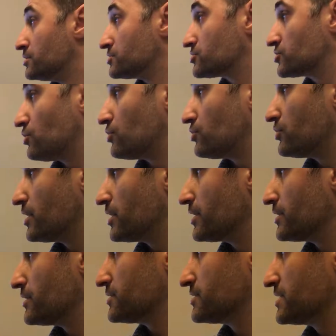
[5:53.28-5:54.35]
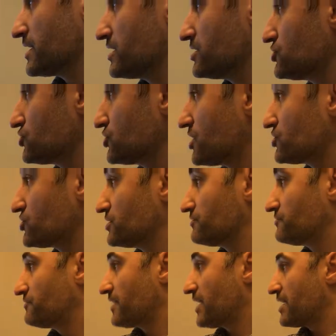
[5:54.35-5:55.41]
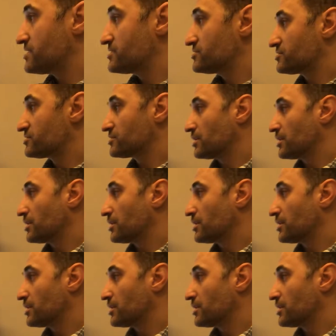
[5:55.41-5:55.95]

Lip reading: So the initiation phase,